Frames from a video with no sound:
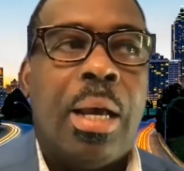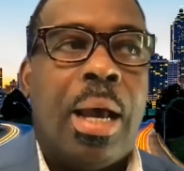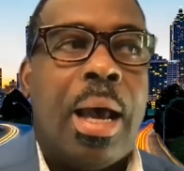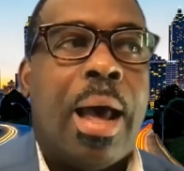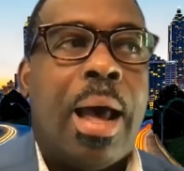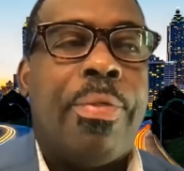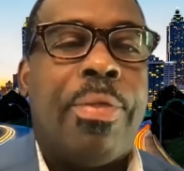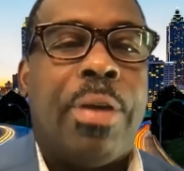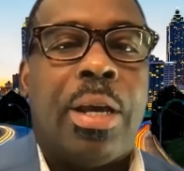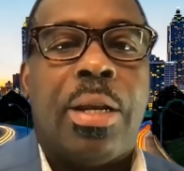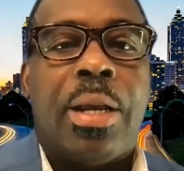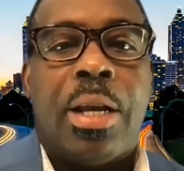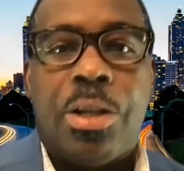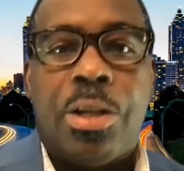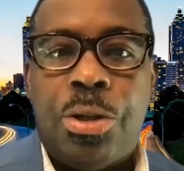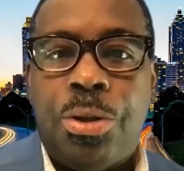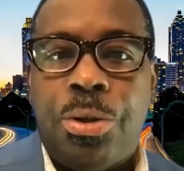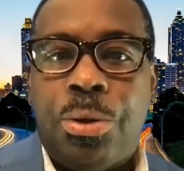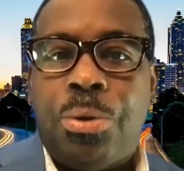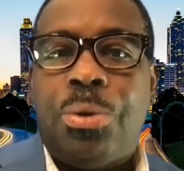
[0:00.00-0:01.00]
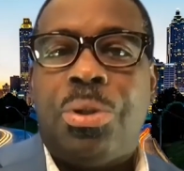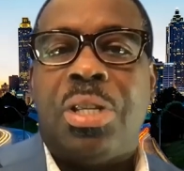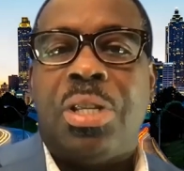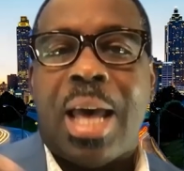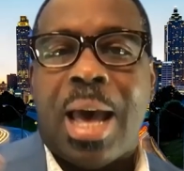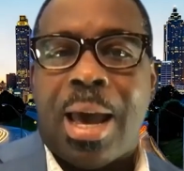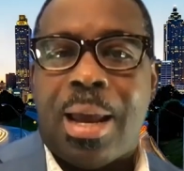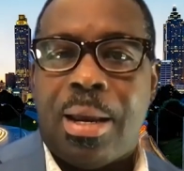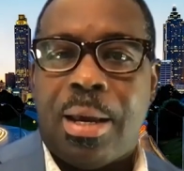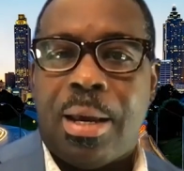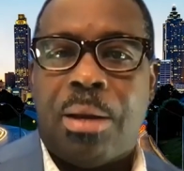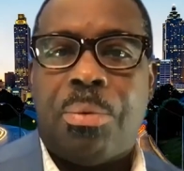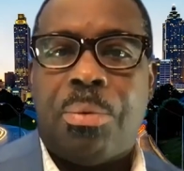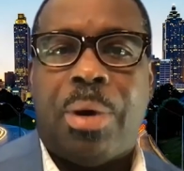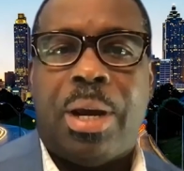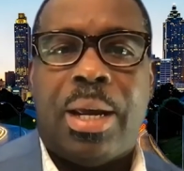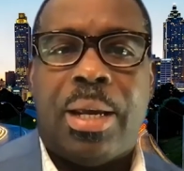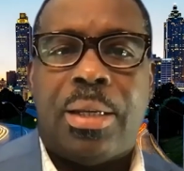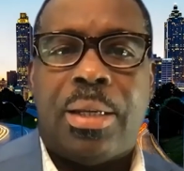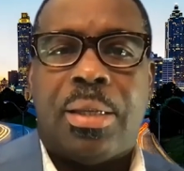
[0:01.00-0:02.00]
and then use that in
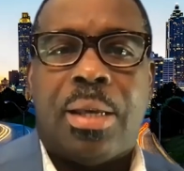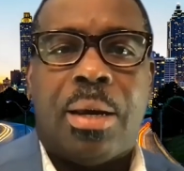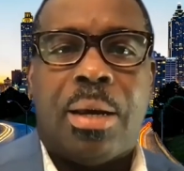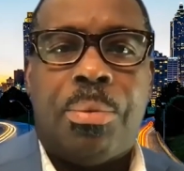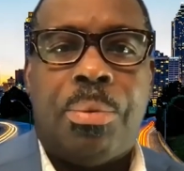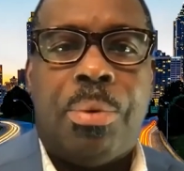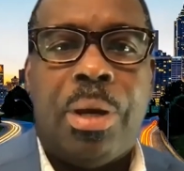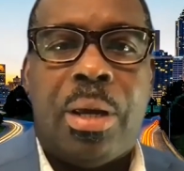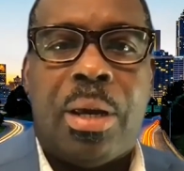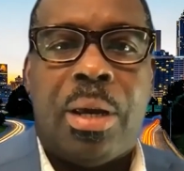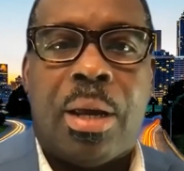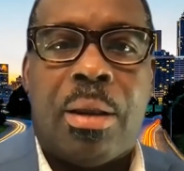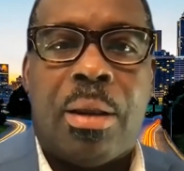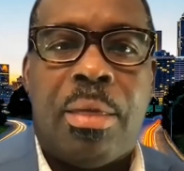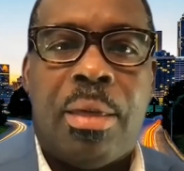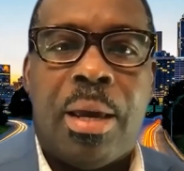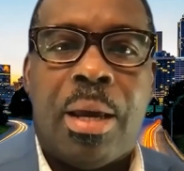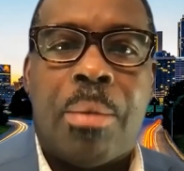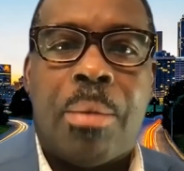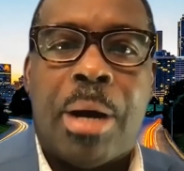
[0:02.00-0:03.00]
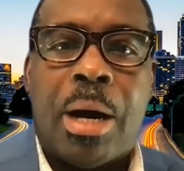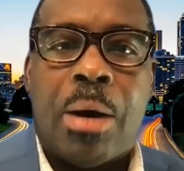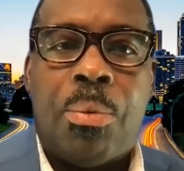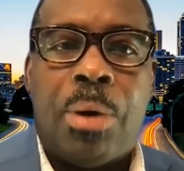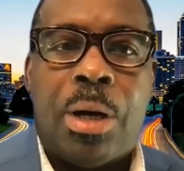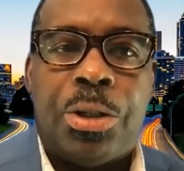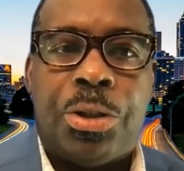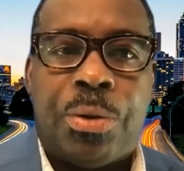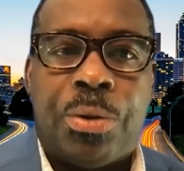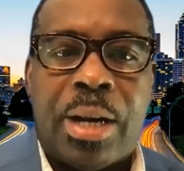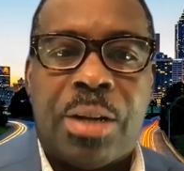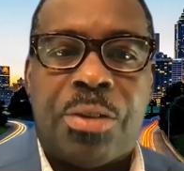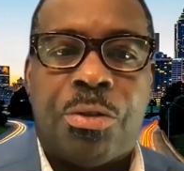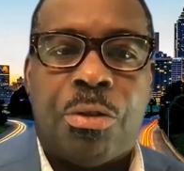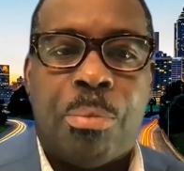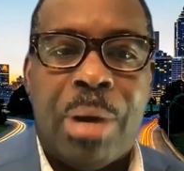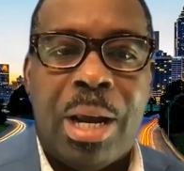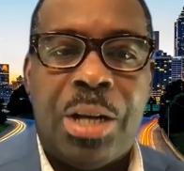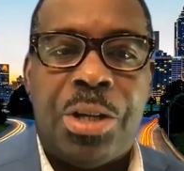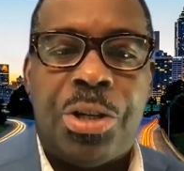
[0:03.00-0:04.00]
ways that we can think about what
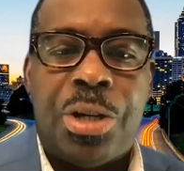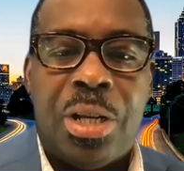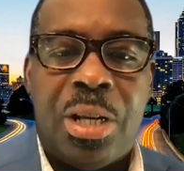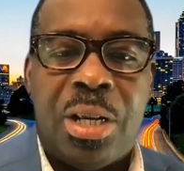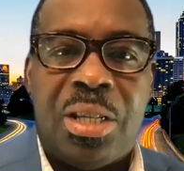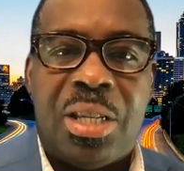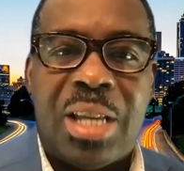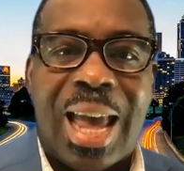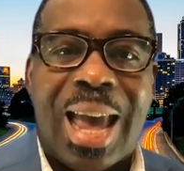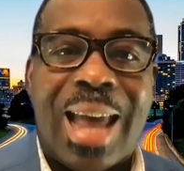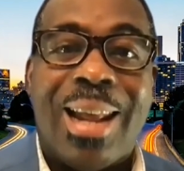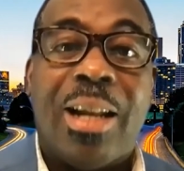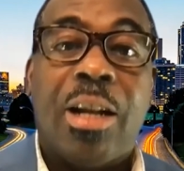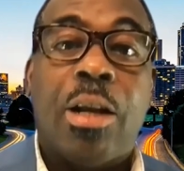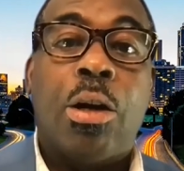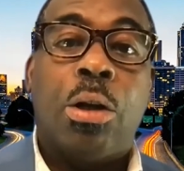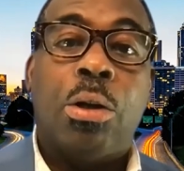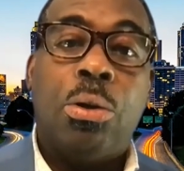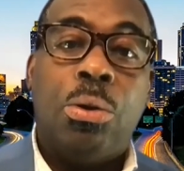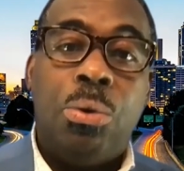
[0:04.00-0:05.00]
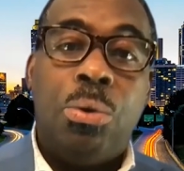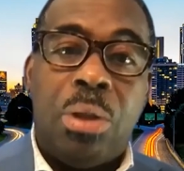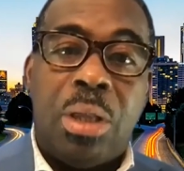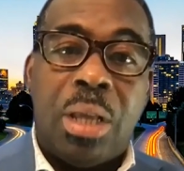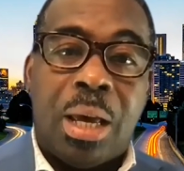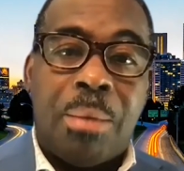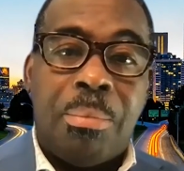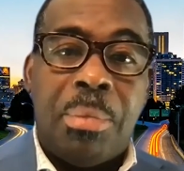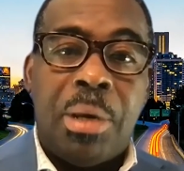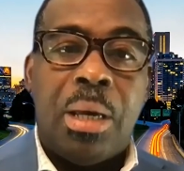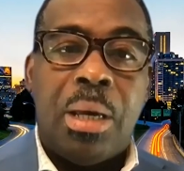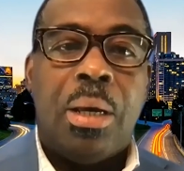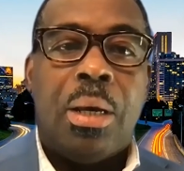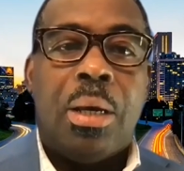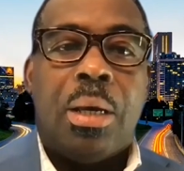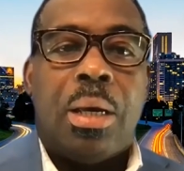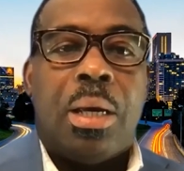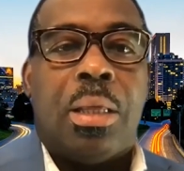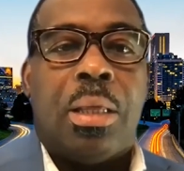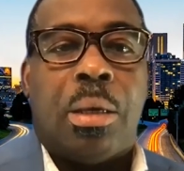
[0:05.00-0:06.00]
transformation is and include them
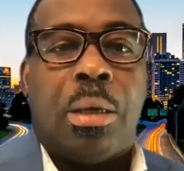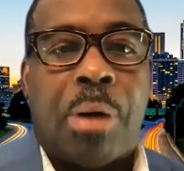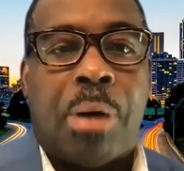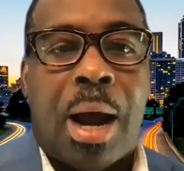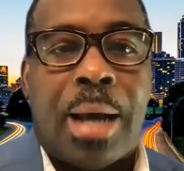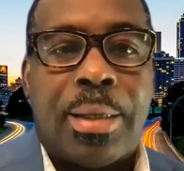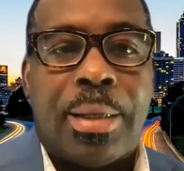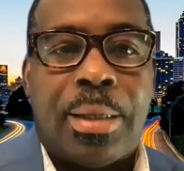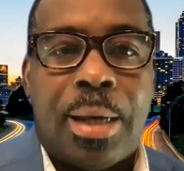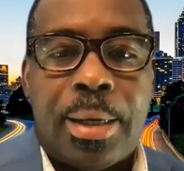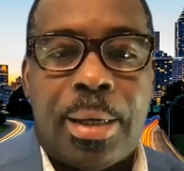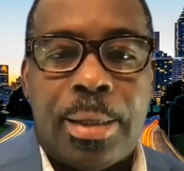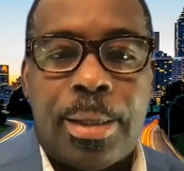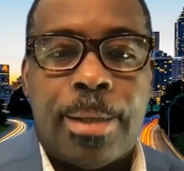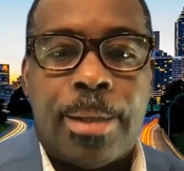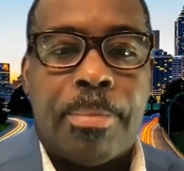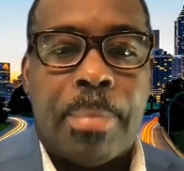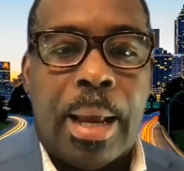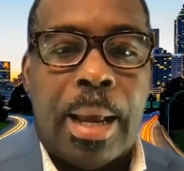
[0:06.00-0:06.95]
in the process,